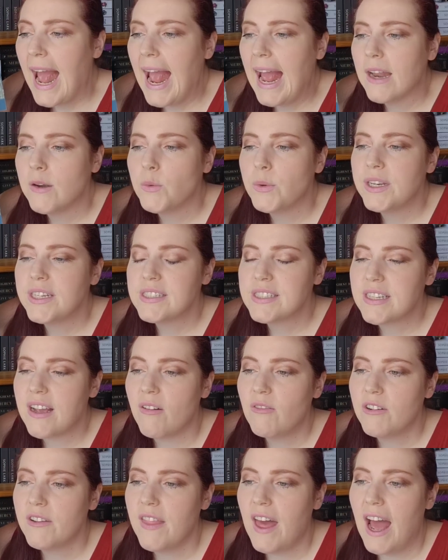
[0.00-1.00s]
And we
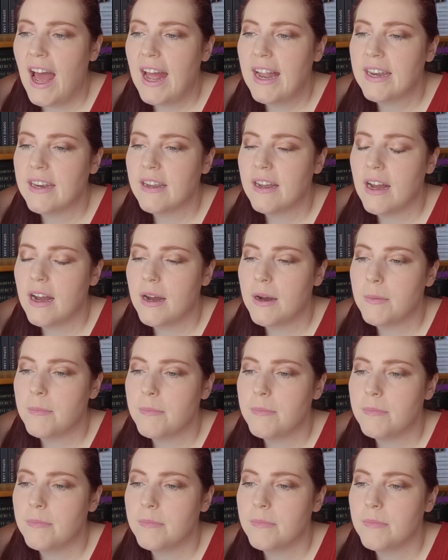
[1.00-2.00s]
discover that
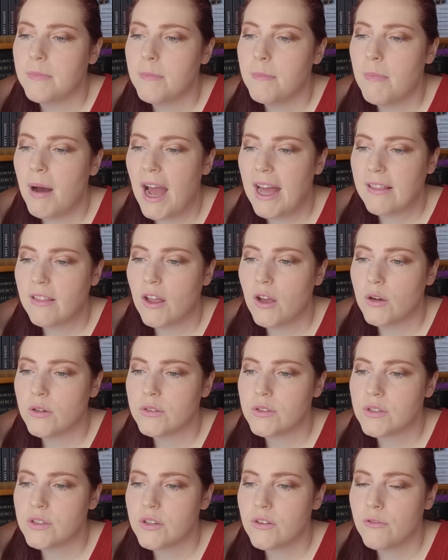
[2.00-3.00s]
um,
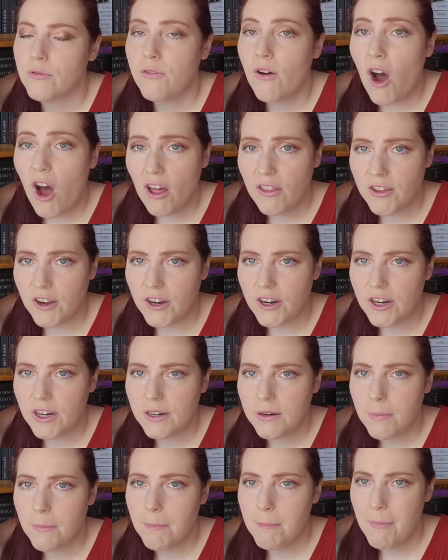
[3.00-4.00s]
Milo's
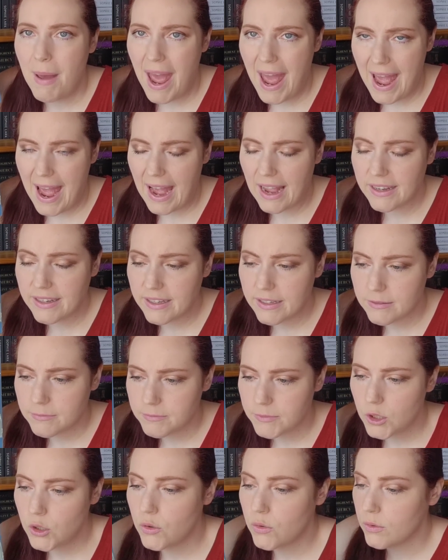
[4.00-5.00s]
father, Mac,
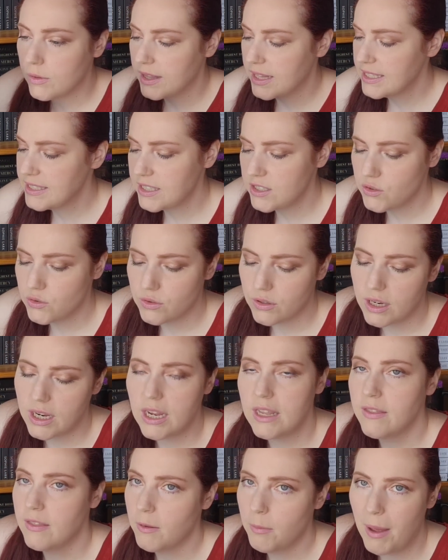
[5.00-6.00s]
who this is
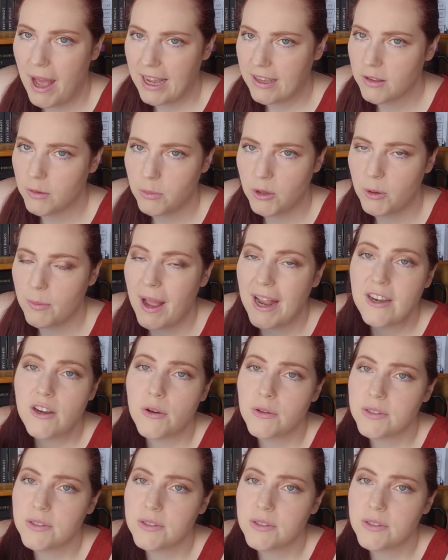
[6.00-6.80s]
in the back of the blurb. I